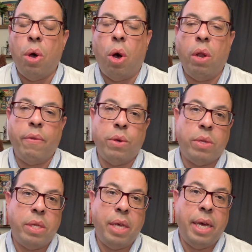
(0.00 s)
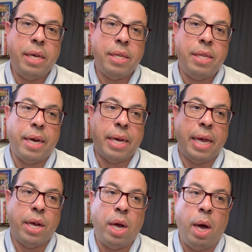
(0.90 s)
All of those things that
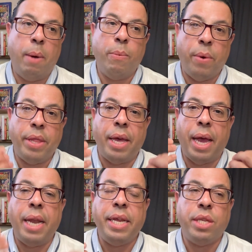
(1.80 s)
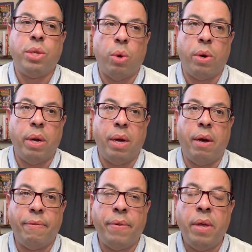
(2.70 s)
can come with any sort
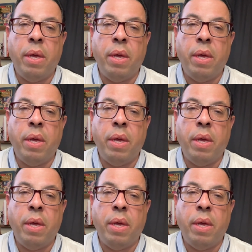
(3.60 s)
of